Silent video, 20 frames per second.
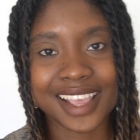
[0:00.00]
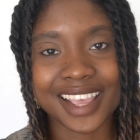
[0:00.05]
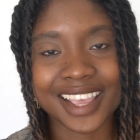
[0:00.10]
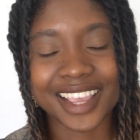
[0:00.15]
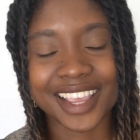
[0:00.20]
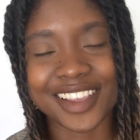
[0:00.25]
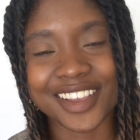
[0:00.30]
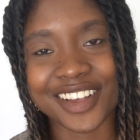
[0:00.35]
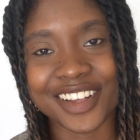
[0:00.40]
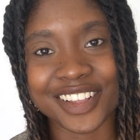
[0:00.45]

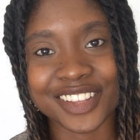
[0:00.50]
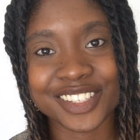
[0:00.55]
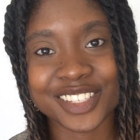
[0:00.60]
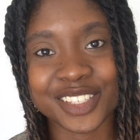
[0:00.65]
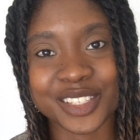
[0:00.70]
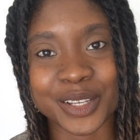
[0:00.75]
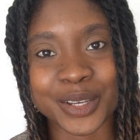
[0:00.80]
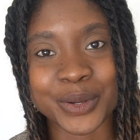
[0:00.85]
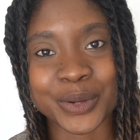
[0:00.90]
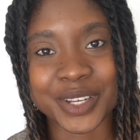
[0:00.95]
Hey y'all,
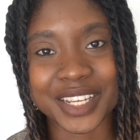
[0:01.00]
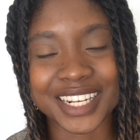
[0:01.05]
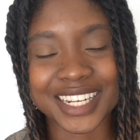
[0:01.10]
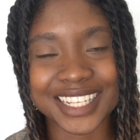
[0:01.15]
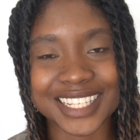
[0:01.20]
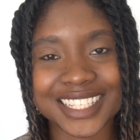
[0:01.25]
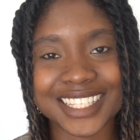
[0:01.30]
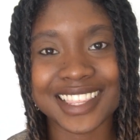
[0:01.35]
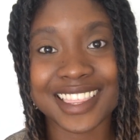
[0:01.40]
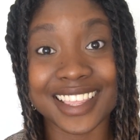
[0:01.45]
so it
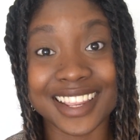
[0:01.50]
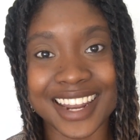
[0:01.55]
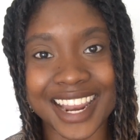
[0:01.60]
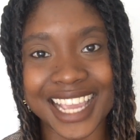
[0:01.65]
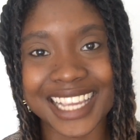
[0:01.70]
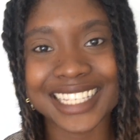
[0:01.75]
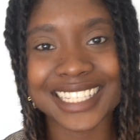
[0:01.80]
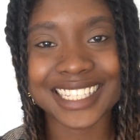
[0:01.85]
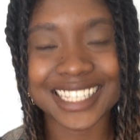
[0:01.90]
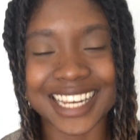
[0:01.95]
is the
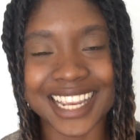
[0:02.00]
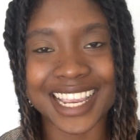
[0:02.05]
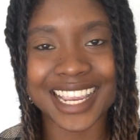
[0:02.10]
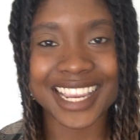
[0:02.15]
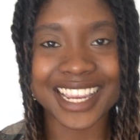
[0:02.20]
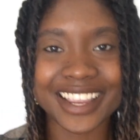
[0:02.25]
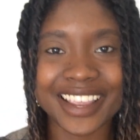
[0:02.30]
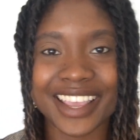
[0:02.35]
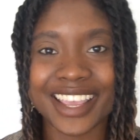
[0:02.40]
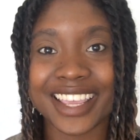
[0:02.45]
next
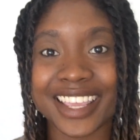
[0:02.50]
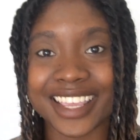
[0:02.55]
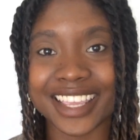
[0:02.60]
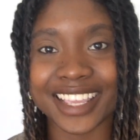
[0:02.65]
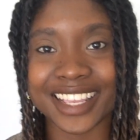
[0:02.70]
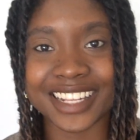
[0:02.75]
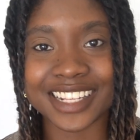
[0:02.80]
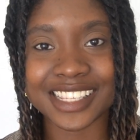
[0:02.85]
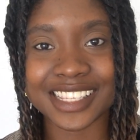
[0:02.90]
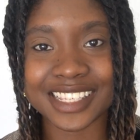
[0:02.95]
day.
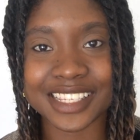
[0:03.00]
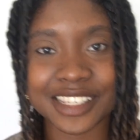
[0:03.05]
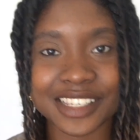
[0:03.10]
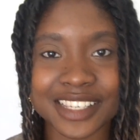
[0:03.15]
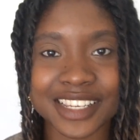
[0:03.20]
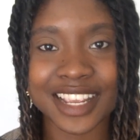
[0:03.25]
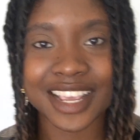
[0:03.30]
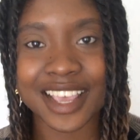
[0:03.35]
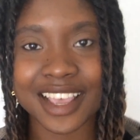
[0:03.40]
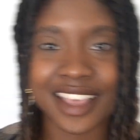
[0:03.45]

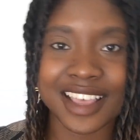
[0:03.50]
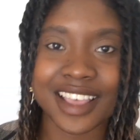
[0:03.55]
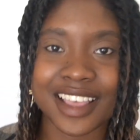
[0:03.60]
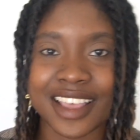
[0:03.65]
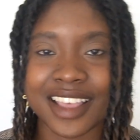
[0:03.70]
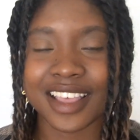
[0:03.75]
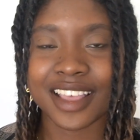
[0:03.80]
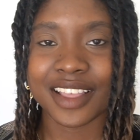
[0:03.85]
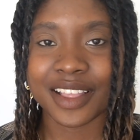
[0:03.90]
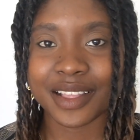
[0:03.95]
It's
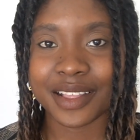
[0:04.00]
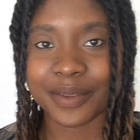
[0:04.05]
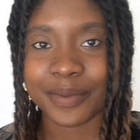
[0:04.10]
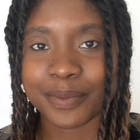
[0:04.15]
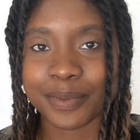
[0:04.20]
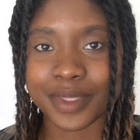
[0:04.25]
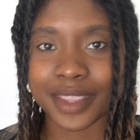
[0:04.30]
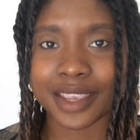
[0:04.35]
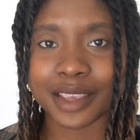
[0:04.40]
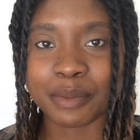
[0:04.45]

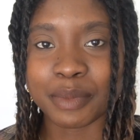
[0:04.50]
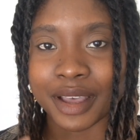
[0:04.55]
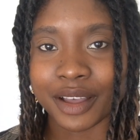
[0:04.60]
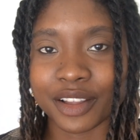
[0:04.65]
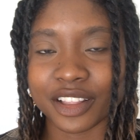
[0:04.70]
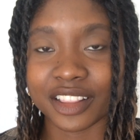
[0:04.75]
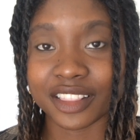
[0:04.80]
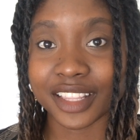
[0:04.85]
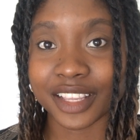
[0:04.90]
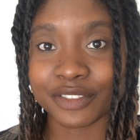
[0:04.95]

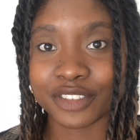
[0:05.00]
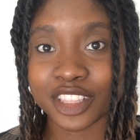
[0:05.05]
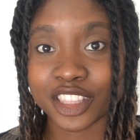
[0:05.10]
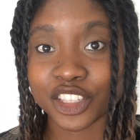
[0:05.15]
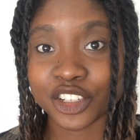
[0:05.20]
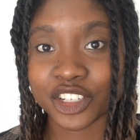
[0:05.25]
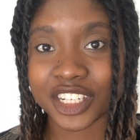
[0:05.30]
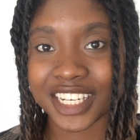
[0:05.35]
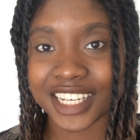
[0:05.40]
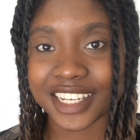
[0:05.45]
about
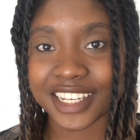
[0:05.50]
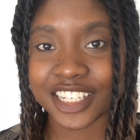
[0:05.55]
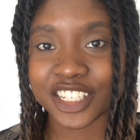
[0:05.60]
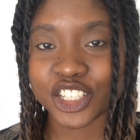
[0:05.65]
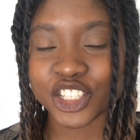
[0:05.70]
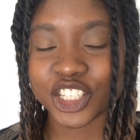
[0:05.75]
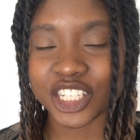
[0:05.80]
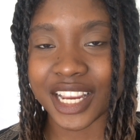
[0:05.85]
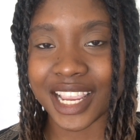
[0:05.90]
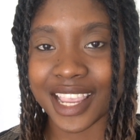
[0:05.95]

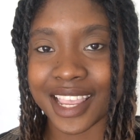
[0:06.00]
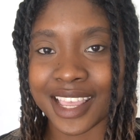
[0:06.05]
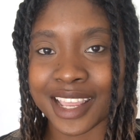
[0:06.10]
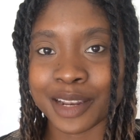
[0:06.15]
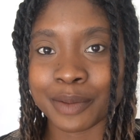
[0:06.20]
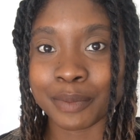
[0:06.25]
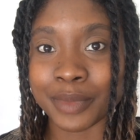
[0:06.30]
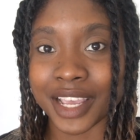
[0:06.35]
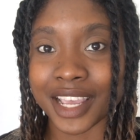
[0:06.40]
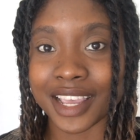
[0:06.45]
11:30-ish
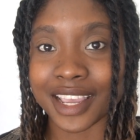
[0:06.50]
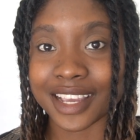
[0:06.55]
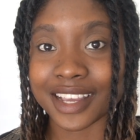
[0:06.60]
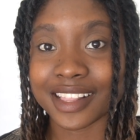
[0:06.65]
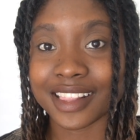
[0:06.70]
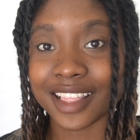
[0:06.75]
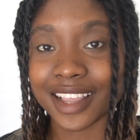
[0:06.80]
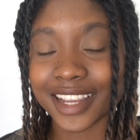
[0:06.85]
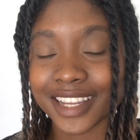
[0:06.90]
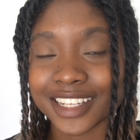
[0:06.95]
and my
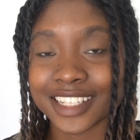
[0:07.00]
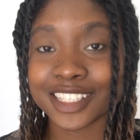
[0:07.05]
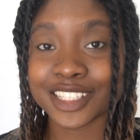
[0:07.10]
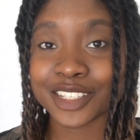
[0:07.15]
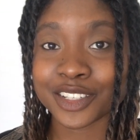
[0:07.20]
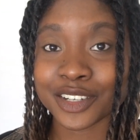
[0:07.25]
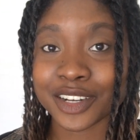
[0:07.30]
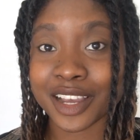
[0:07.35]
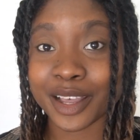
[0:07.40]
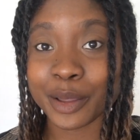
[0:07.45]
clients
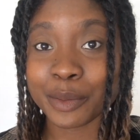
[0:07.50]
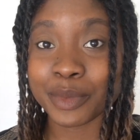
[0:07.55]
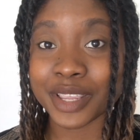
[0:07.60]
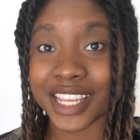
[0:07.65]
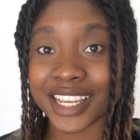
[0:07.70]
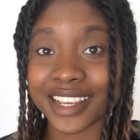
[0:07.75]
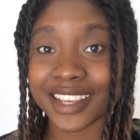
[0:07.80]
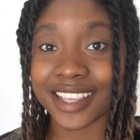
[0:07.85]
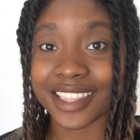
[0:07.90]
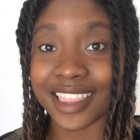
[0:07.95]
are
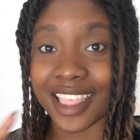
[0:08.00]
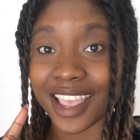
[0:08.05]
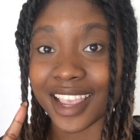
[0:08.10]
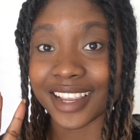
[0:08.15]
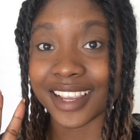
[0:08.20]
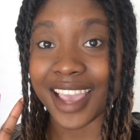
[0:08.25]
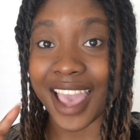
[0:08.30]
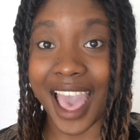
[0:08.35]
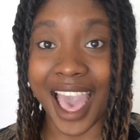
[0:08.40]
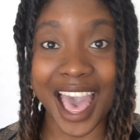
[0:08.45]
coming in
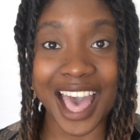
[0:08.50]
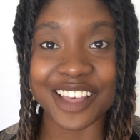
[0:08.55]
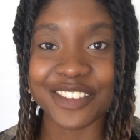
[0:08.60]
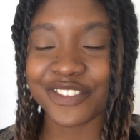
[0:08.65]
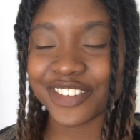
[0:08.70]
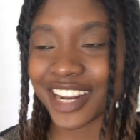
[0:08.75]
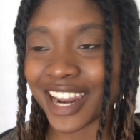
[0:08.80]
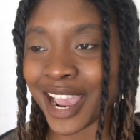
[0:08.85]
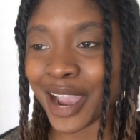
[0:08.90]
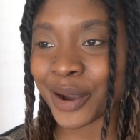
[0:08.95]
like
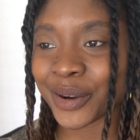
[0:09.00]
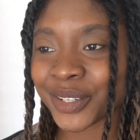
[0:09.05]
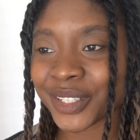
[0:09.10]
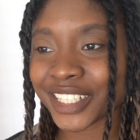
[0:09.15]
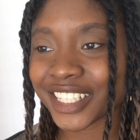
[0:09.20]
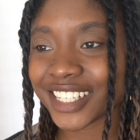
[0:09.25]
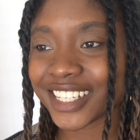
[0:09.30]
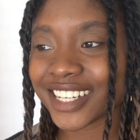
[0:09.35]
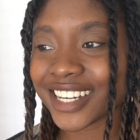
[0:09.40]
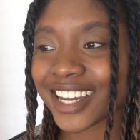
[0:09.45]
half an
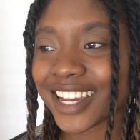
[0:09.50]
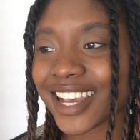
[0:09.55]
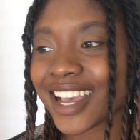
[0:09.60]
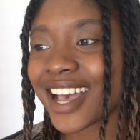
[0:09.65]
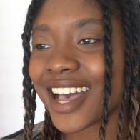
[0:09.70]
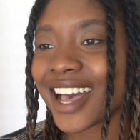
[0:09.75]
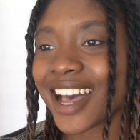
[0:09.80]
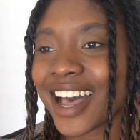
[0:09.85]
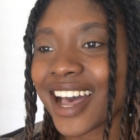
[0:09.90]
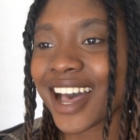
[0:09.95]
hour.
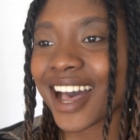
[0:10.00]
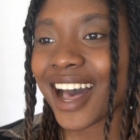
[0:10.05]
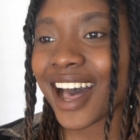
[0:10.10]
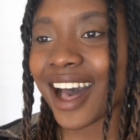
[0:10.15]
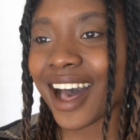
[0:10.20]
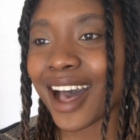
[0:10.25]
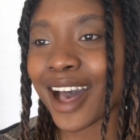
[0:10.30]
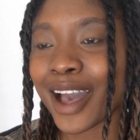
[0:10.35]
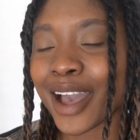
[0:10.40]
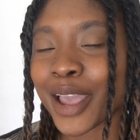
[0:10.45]

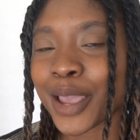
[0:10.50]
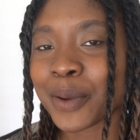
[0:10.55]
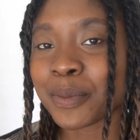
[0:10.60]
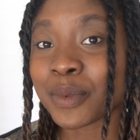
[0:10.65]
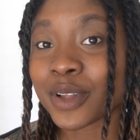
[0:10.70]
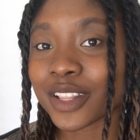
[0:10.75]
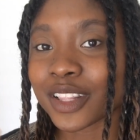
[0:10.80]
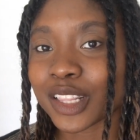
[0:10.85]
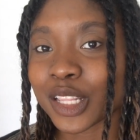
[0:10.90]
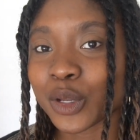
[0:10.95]
I'm
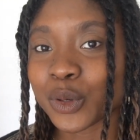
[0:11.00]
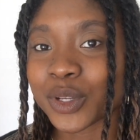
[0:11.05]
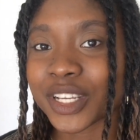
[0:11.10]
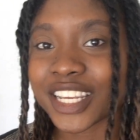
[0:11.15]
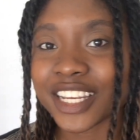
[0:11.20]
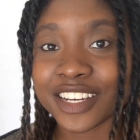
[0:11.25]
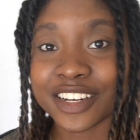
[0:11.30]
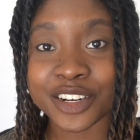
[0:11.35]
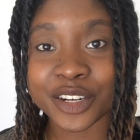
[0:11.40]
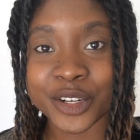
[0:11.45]

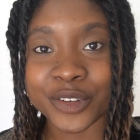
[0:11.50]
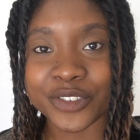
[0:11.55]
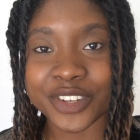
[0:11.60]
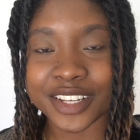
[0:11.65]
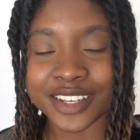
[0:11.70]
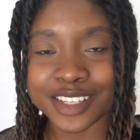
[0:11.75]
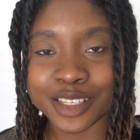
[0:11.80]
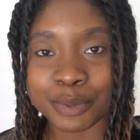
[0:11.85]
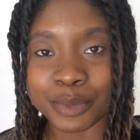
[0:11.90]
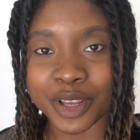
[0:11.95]
low-key
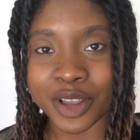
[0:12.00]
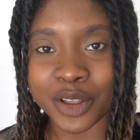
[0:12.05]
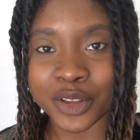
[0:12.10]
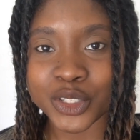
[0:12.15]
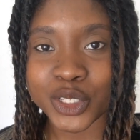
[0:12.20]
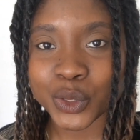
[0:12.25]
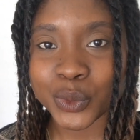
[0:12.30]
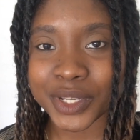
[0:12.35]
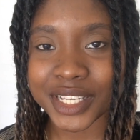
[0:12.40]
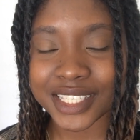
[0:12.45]
nervous but
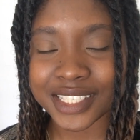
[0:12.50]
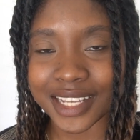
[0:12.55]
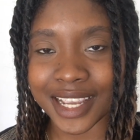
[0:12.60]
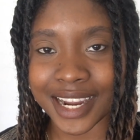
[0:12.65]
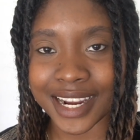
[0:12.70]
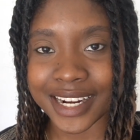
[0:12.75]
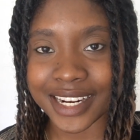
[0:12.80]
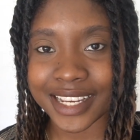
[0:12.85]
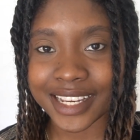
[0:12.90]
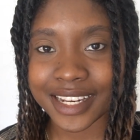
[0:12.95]
also
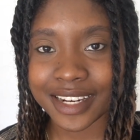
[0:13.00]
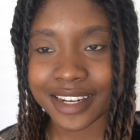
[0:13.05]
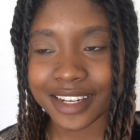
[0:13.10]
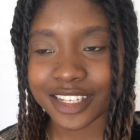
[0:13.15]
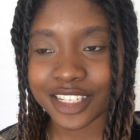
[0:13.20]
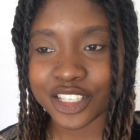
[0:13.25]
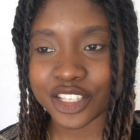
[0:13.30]
excited.